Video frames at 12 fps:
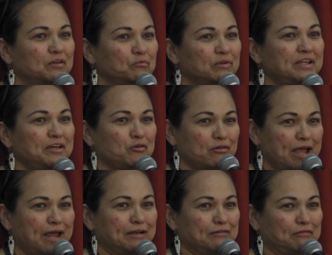really
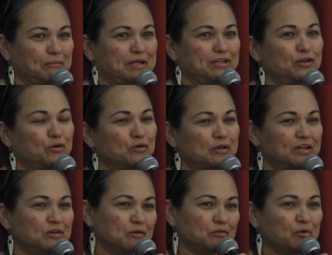creative. I mean, you know, it,
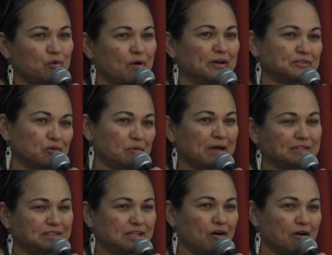it requires going back
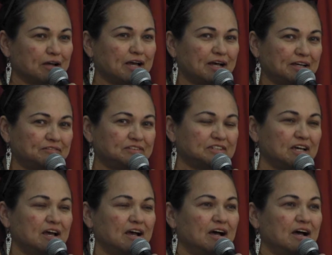to the archives,
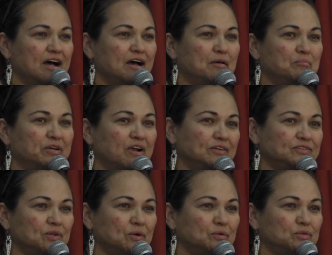uh, but
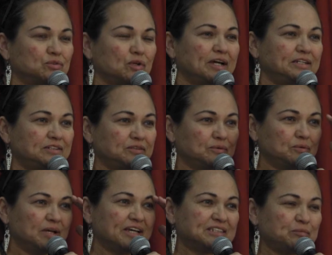also trying
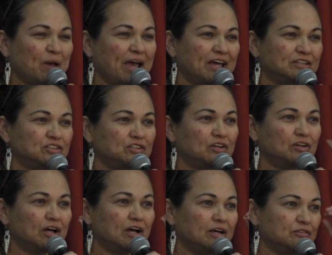to expand
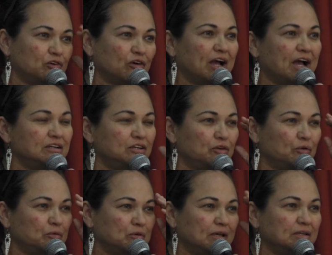uh, your, you
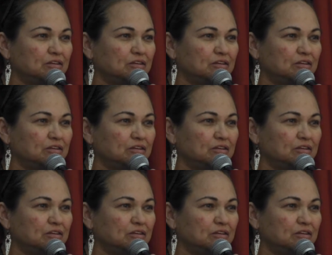know,